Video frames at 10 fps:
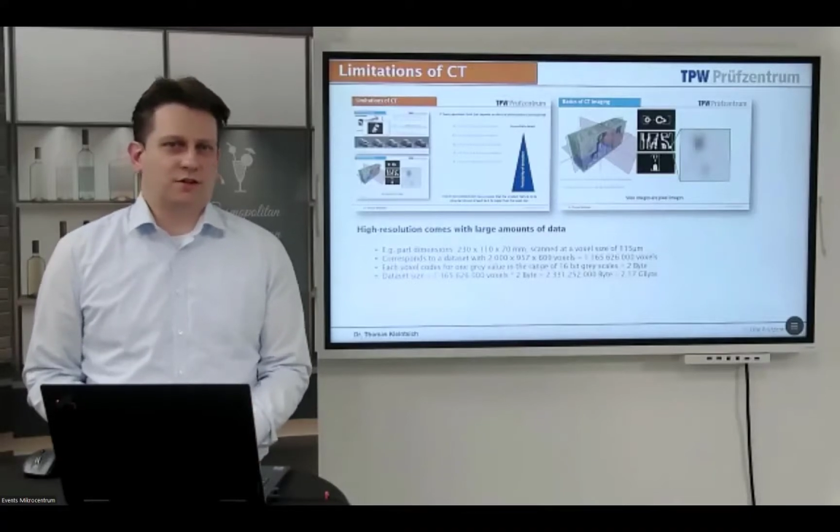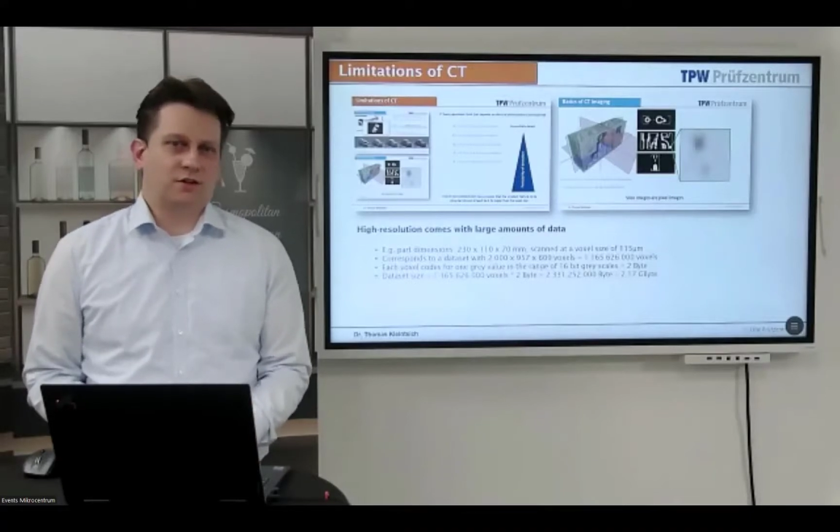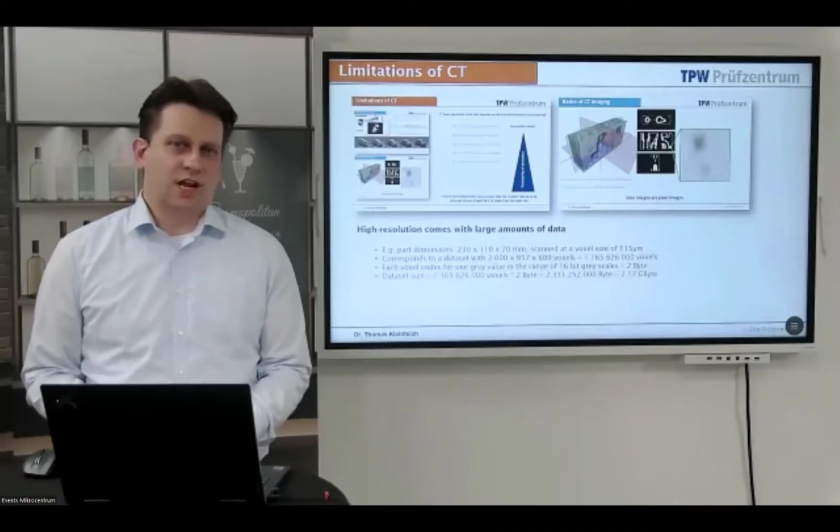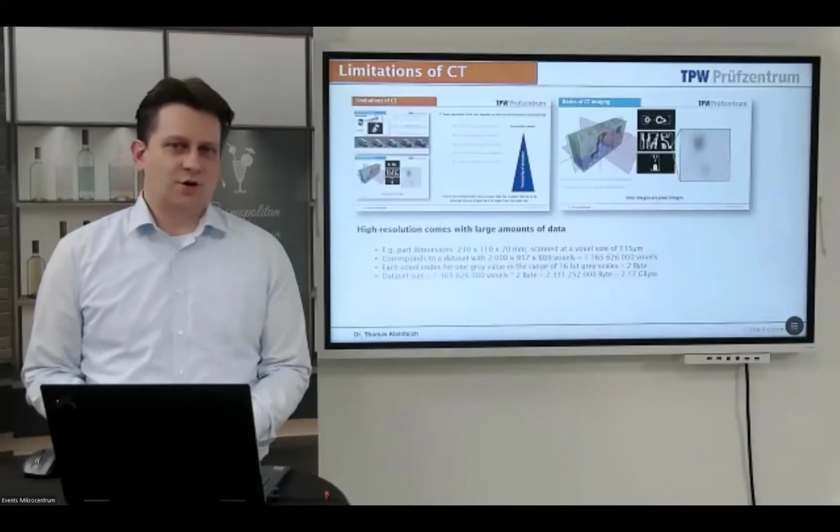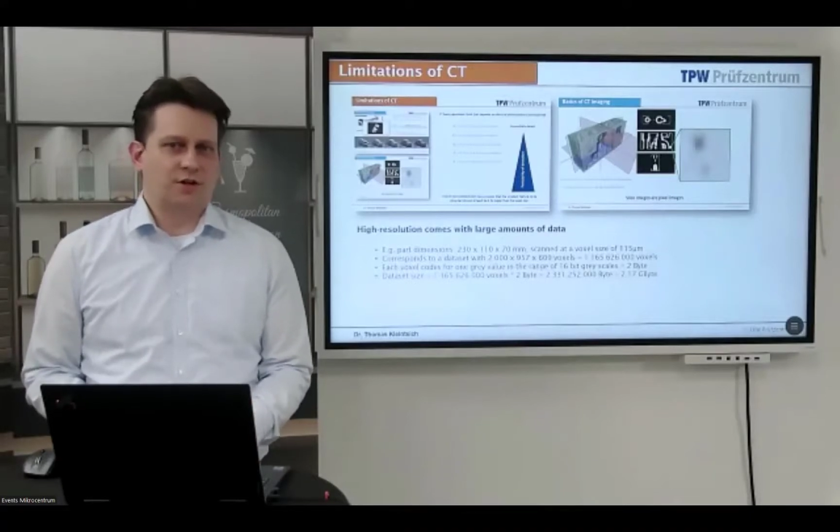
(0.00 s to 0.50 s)

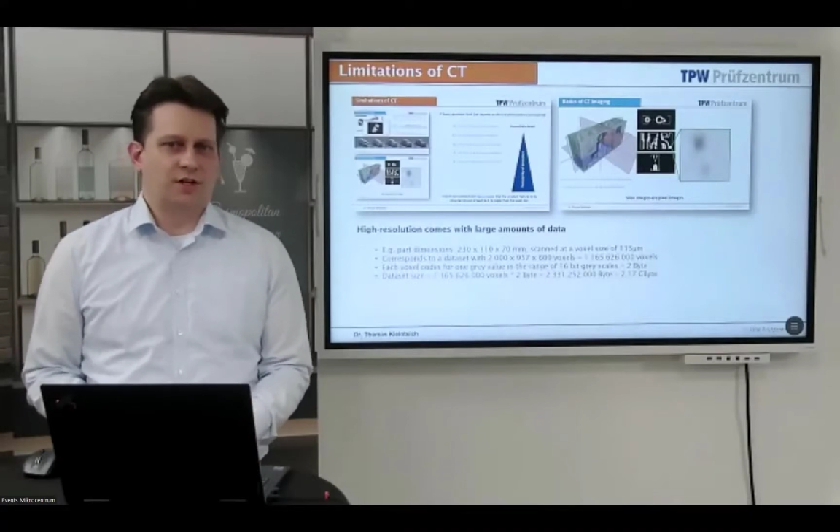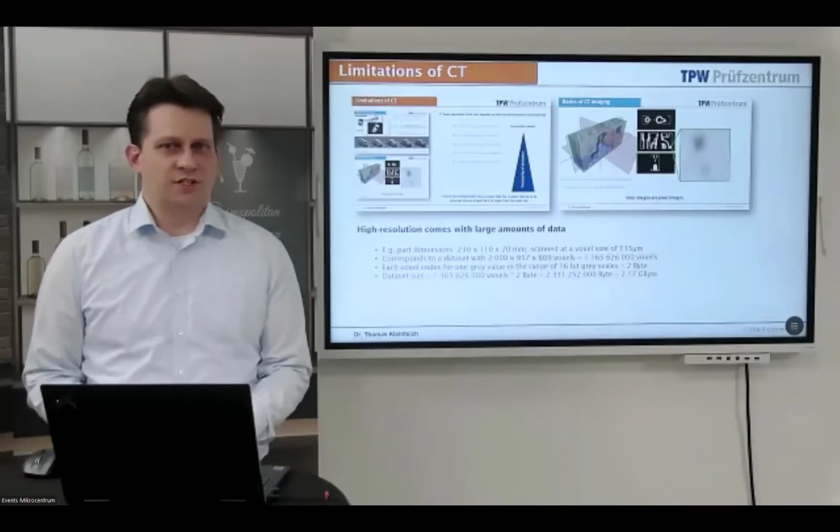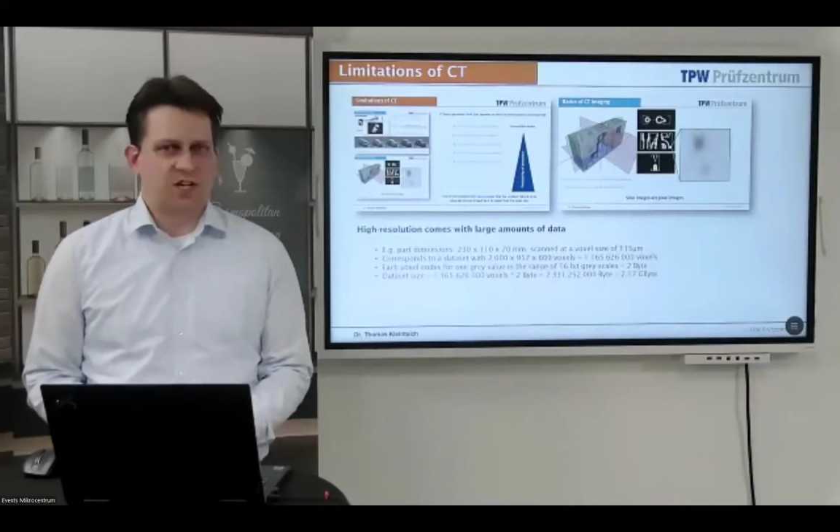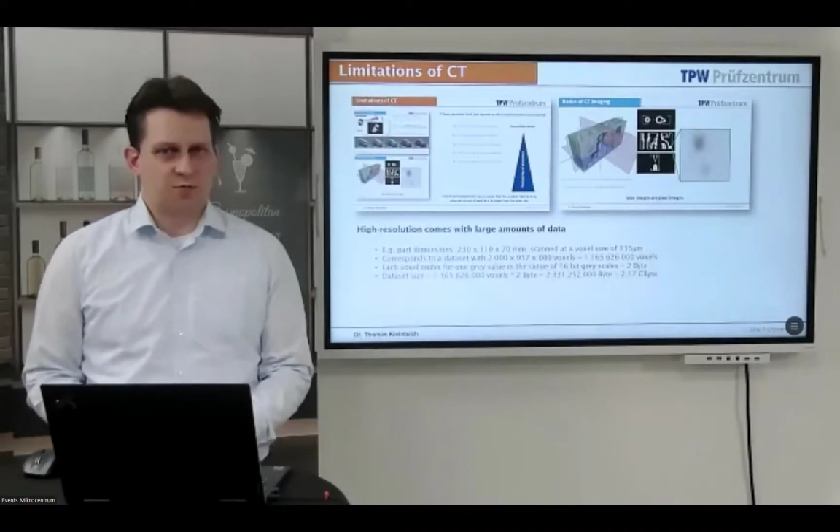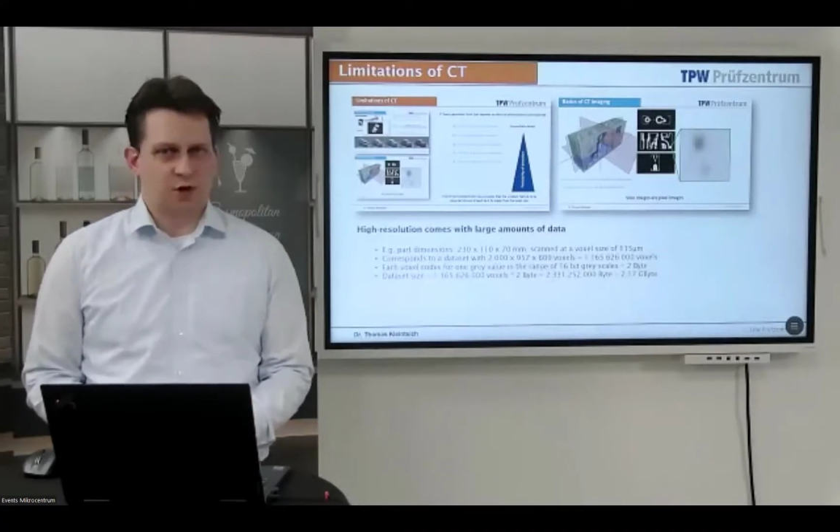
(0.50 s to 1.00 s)

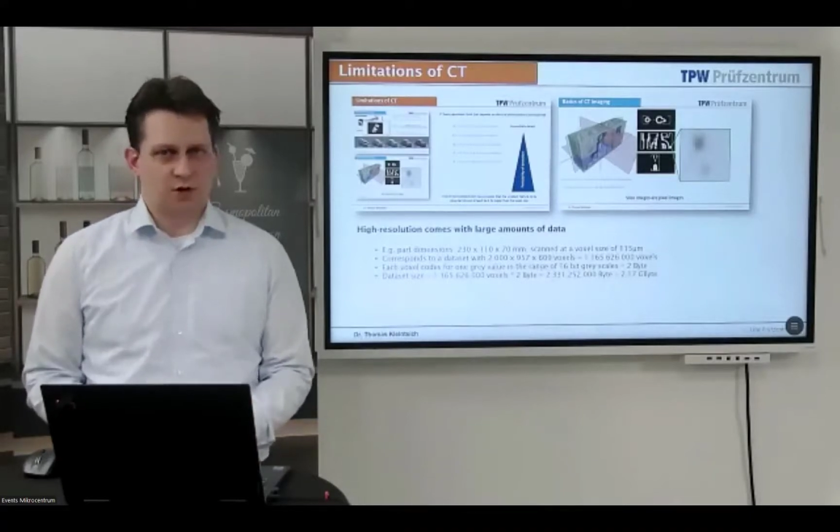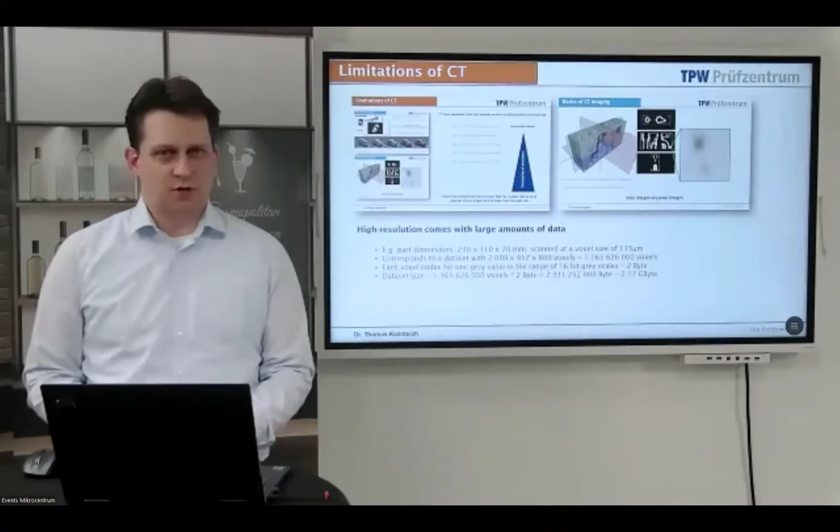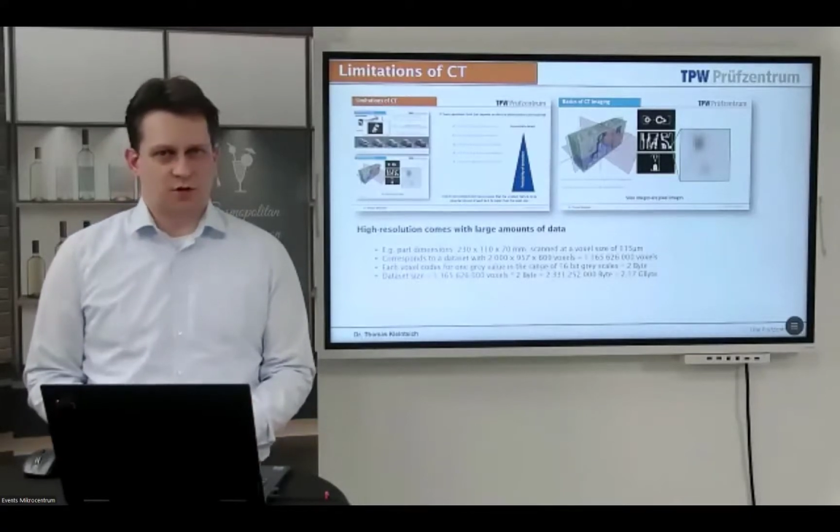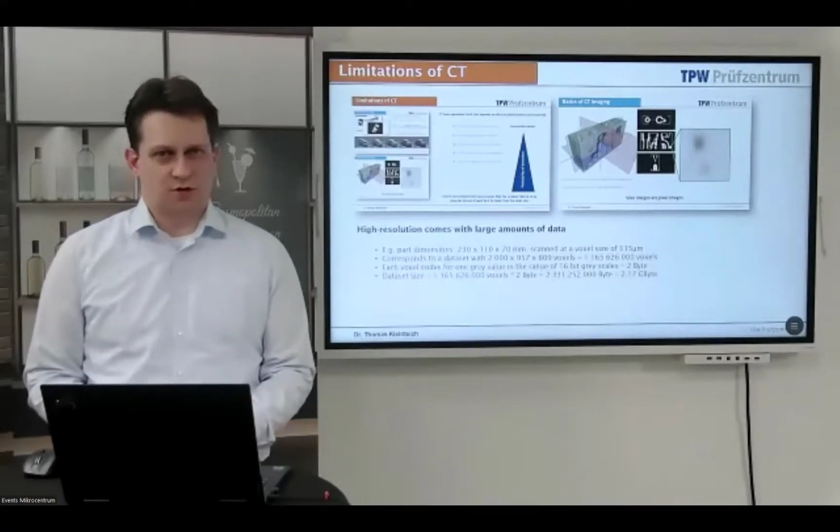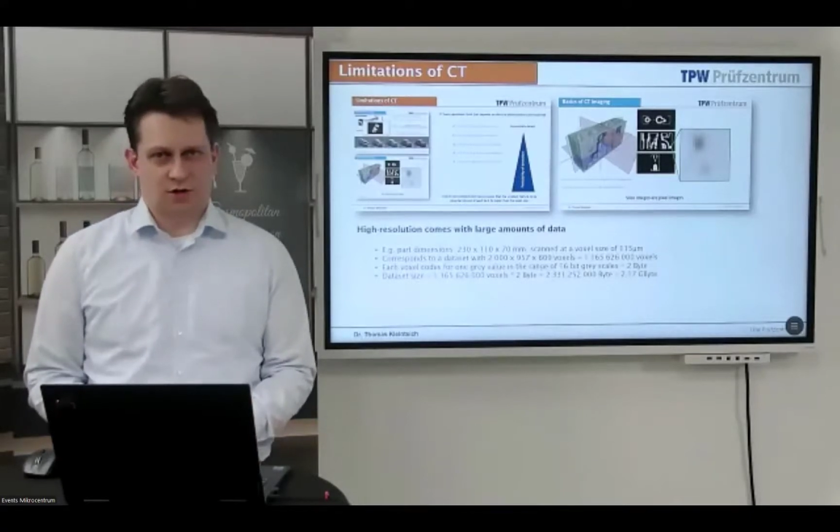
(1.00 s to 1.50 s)
nowadays
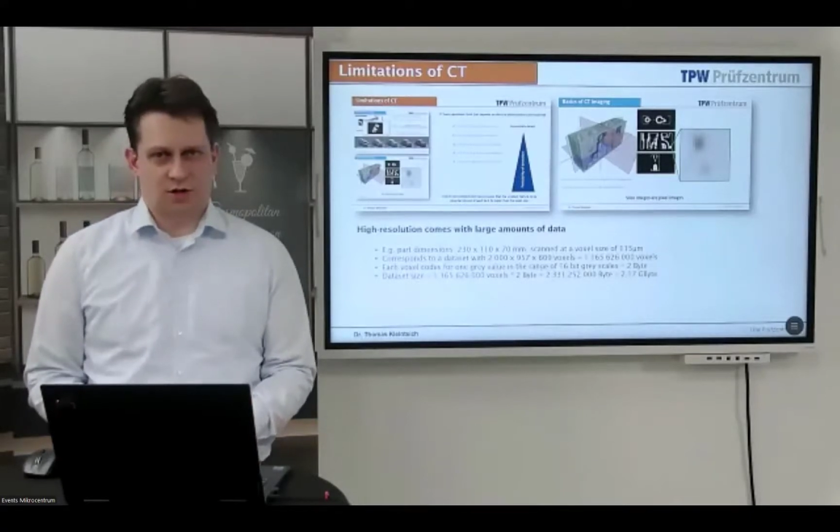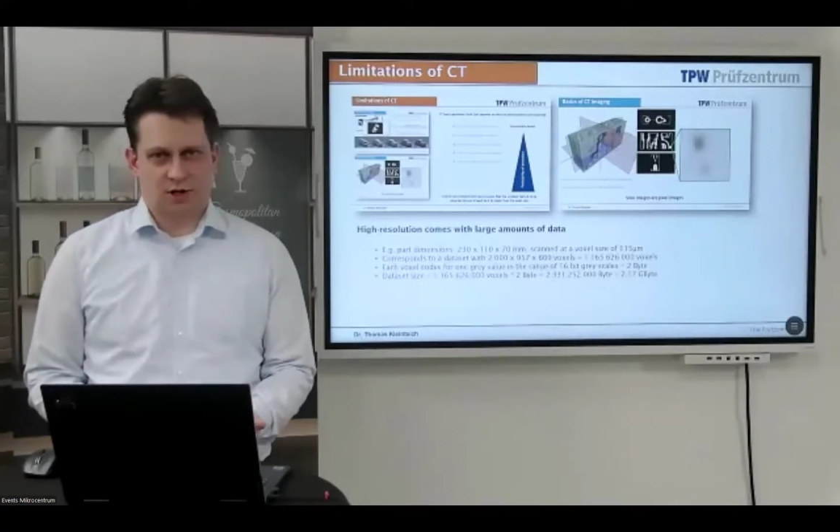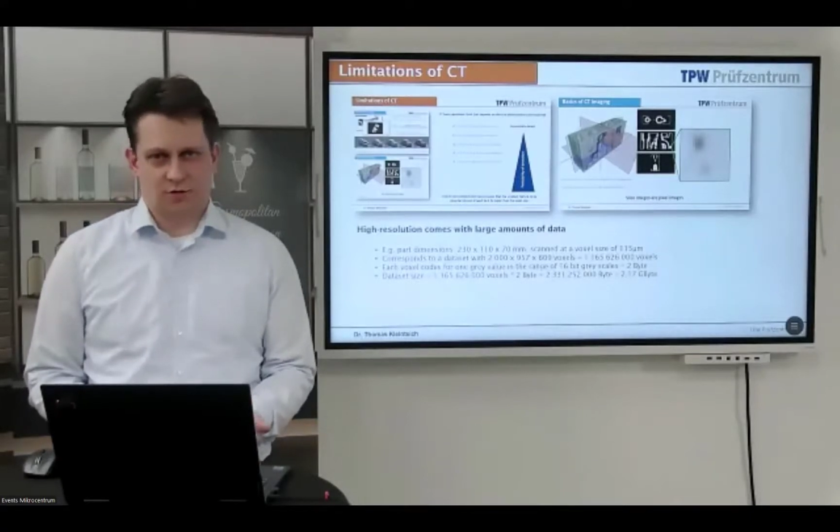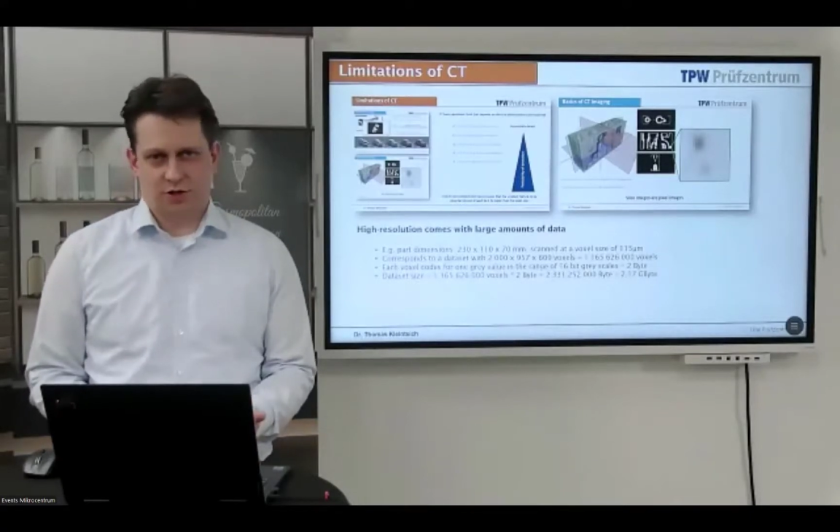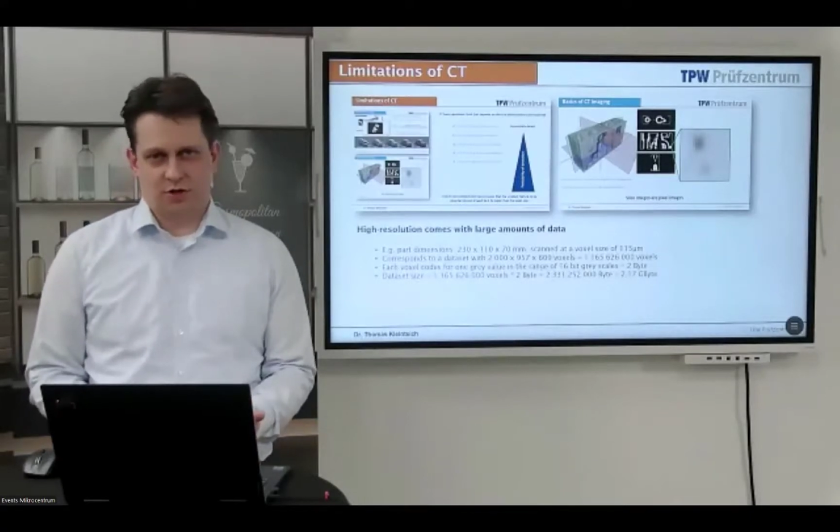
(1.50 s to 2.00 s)
upload to a
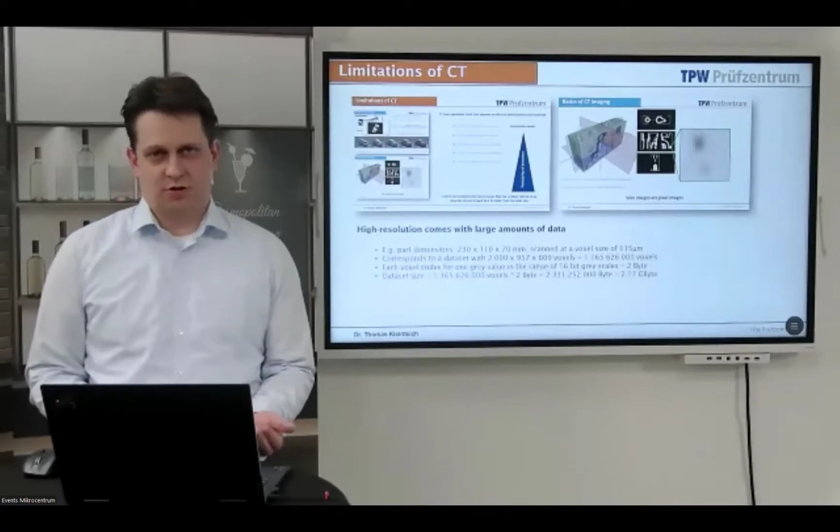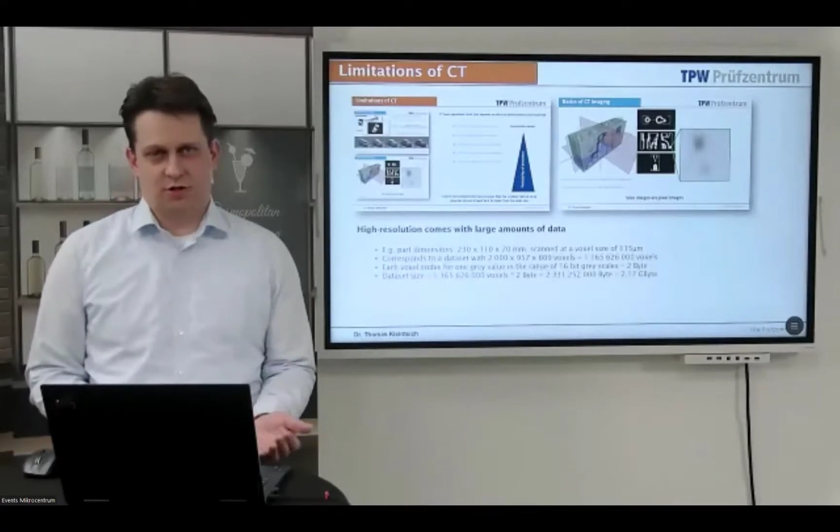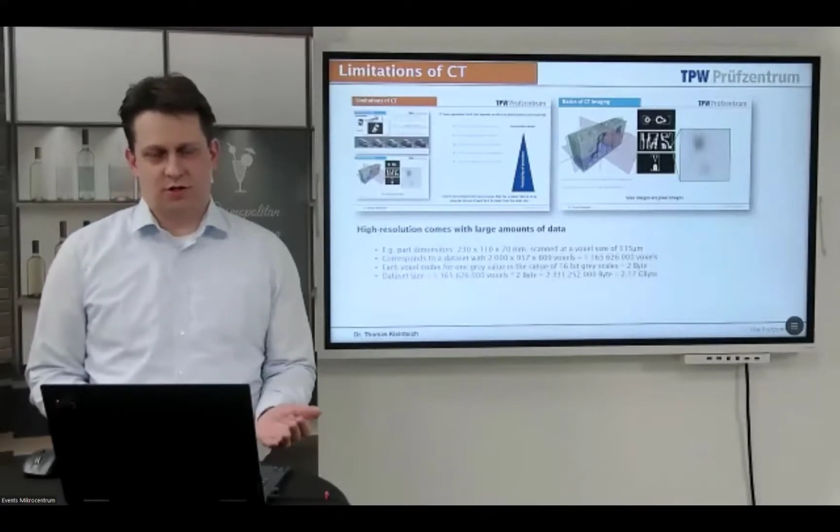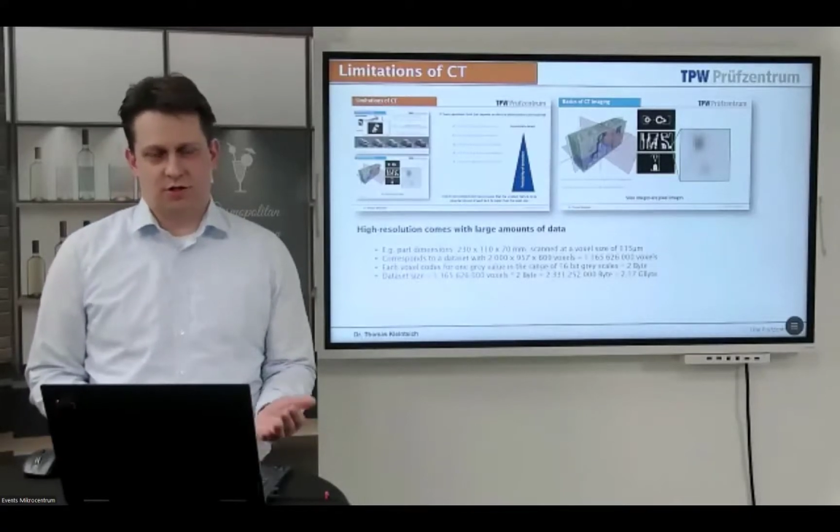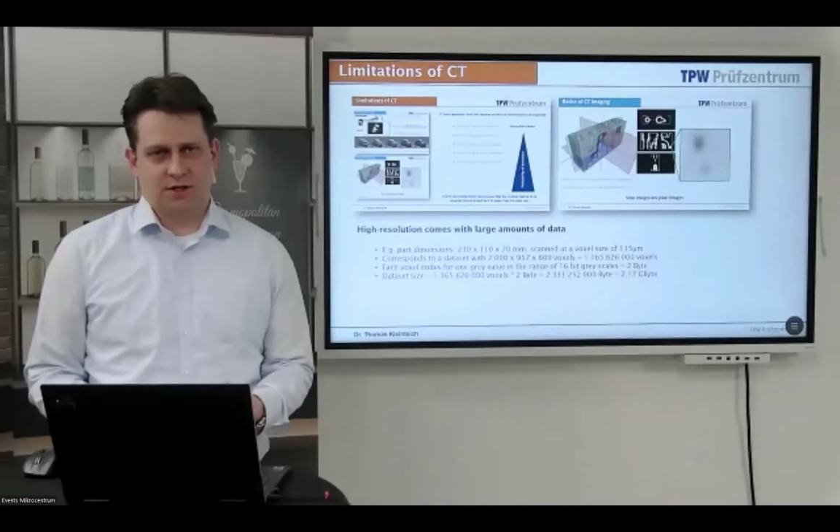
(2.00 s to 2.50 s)
cloud storage